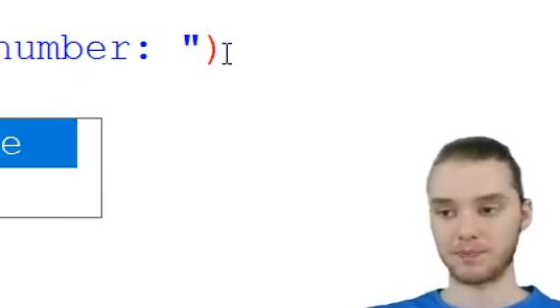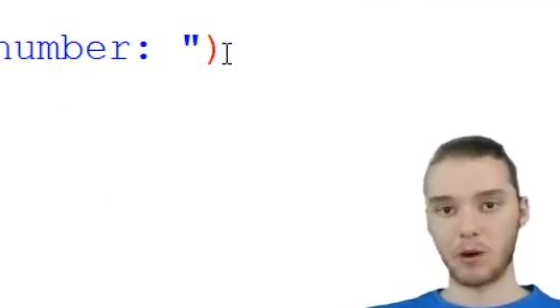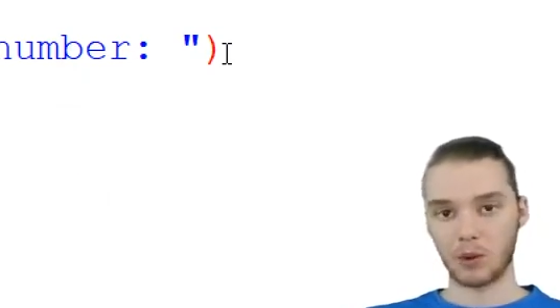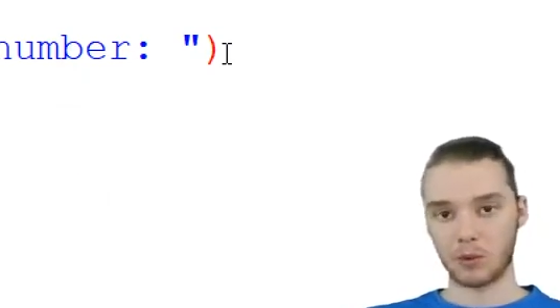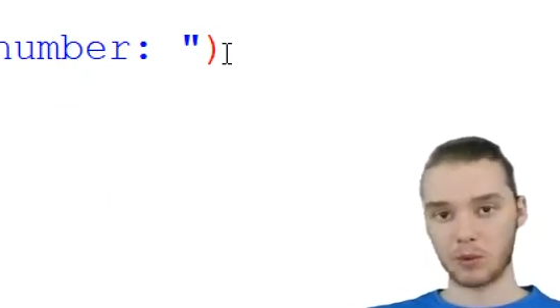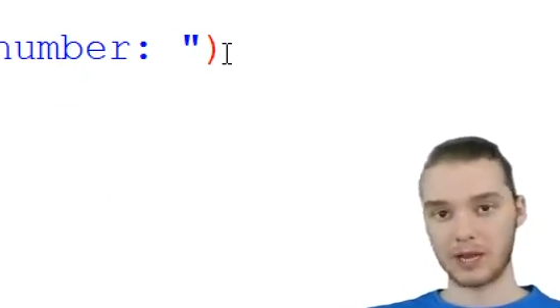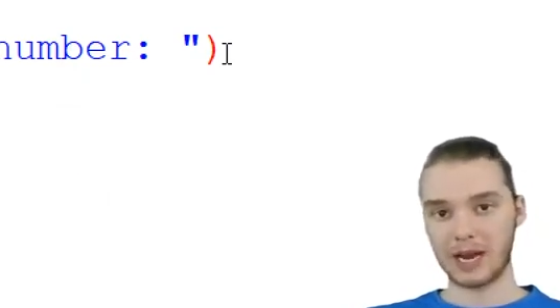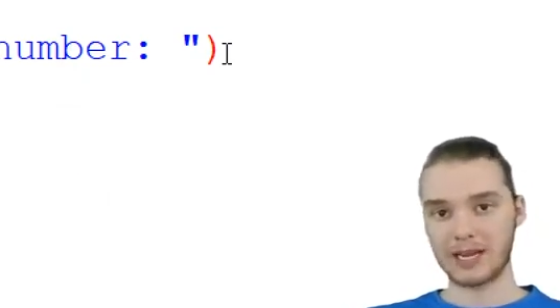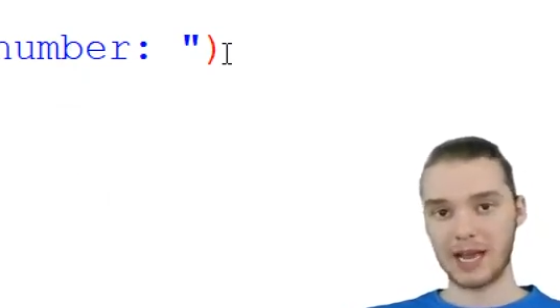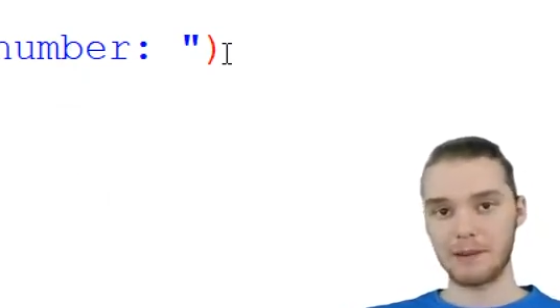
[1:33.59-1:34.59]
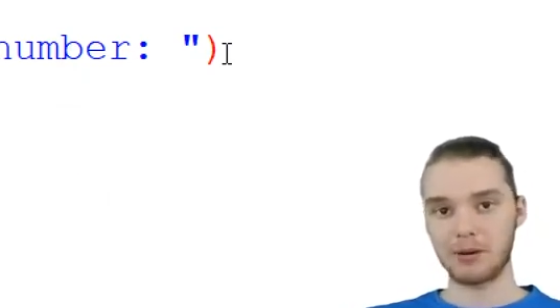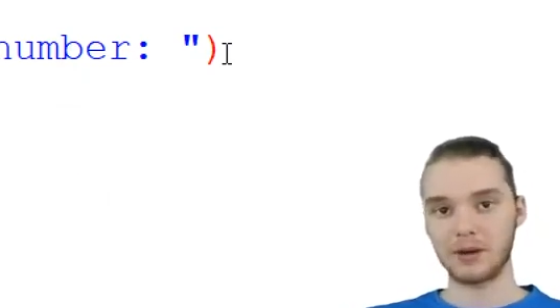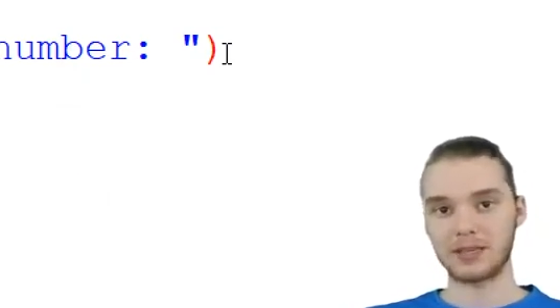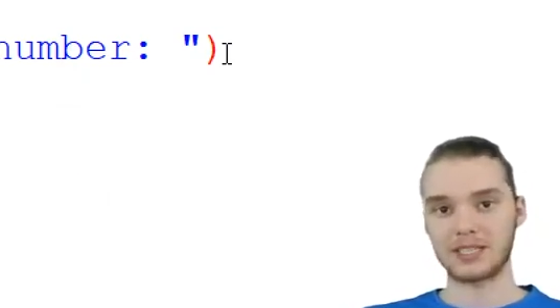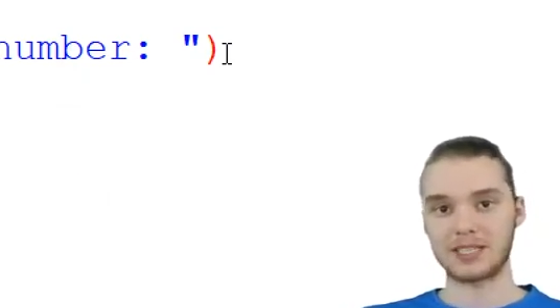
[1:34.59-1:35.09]
But when we're getting
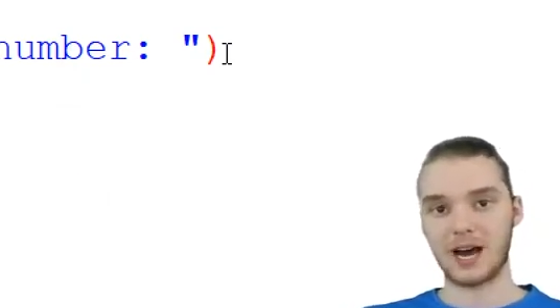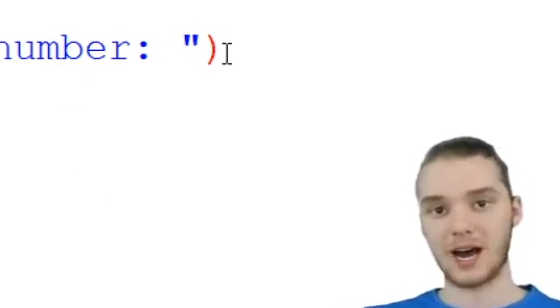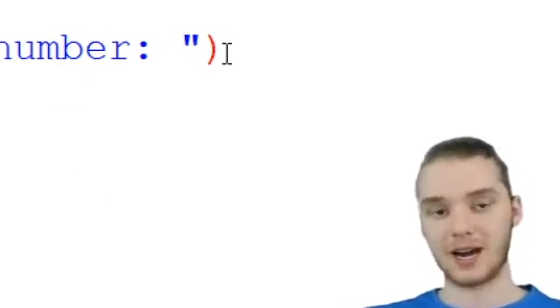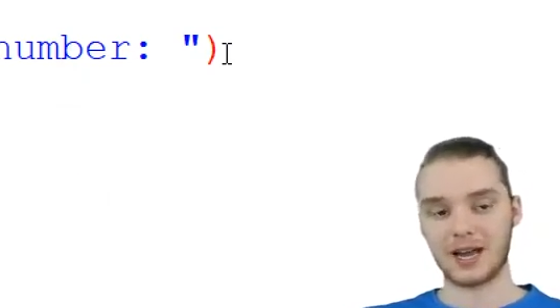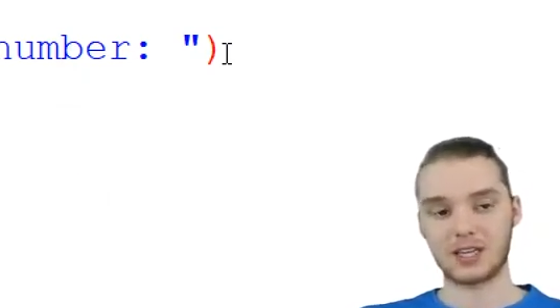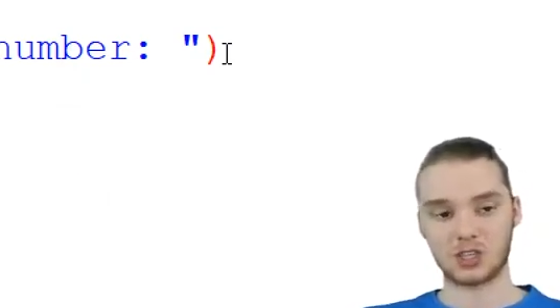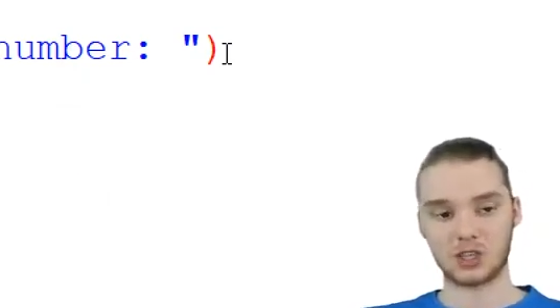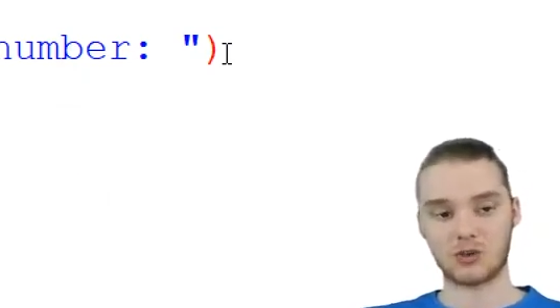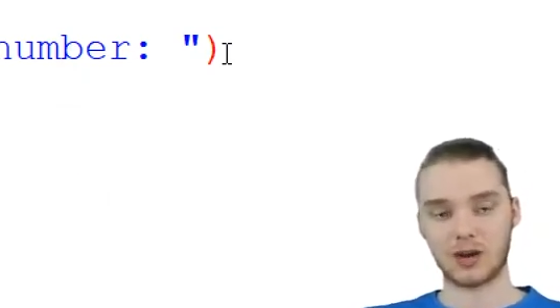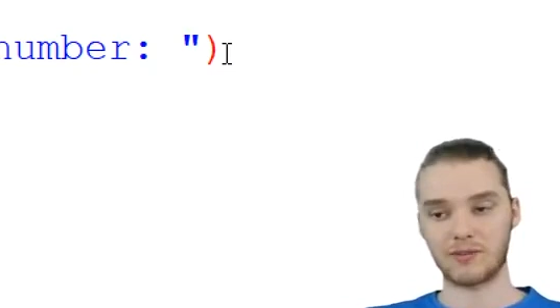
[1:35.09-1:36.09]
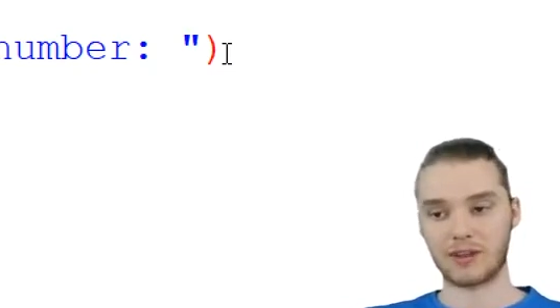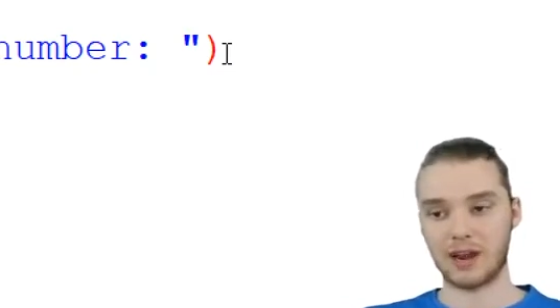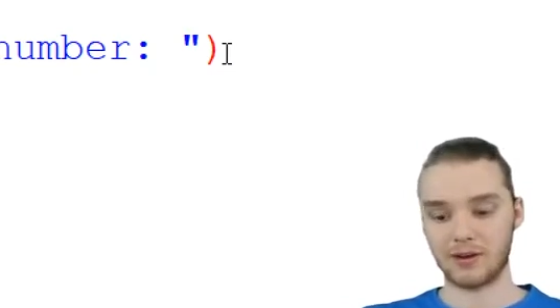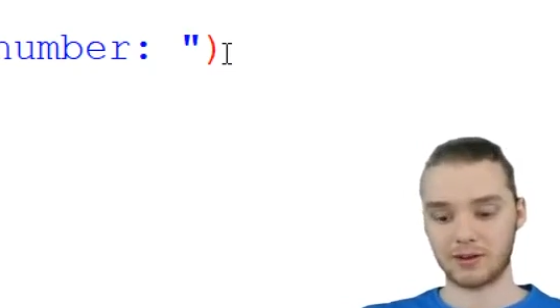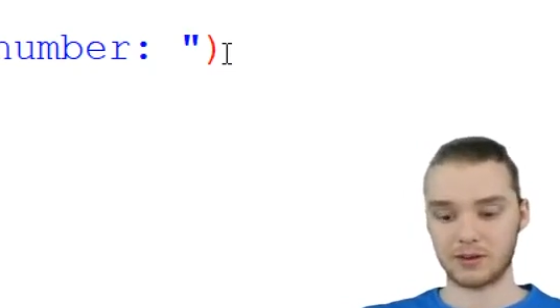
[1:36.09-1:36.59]
input that's not a string of
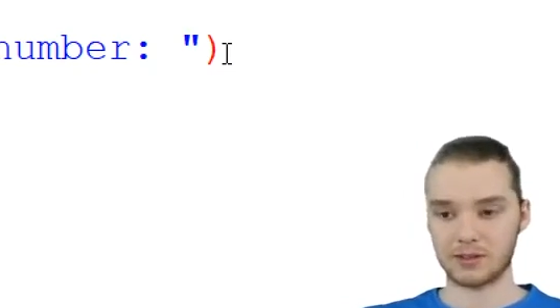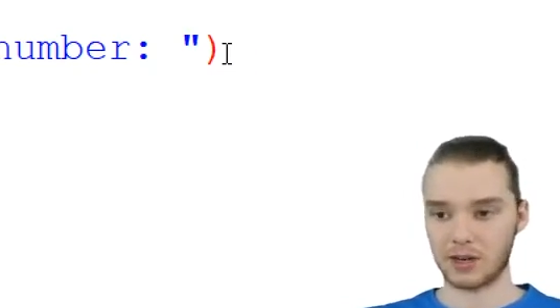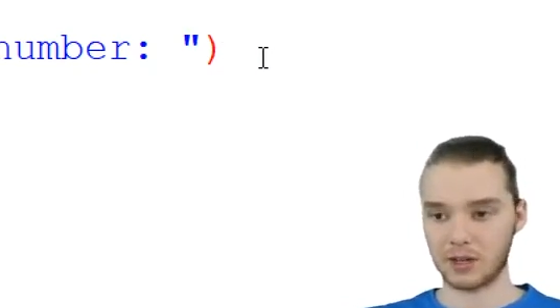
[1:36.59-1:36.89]
characters,